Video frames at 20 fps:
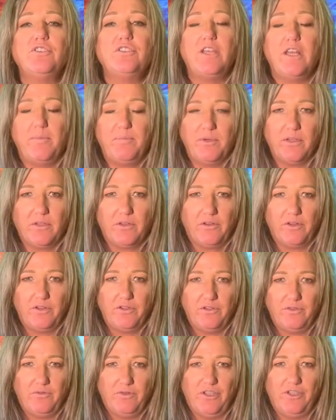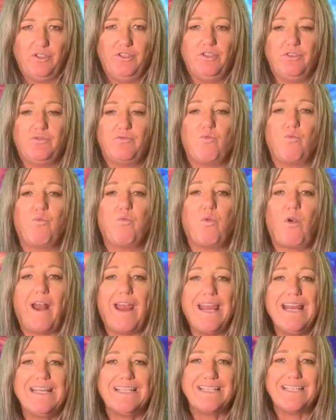step you're going to do is just
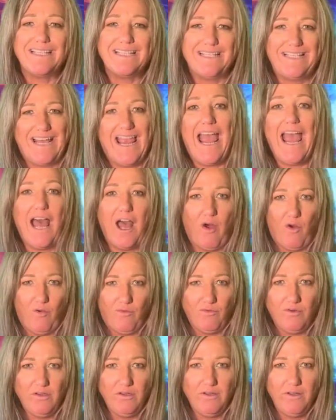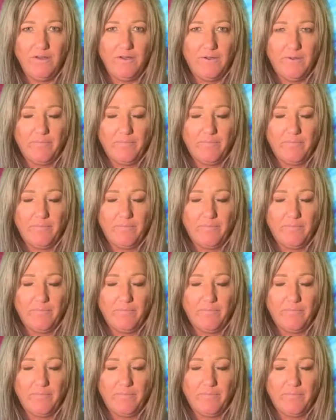write down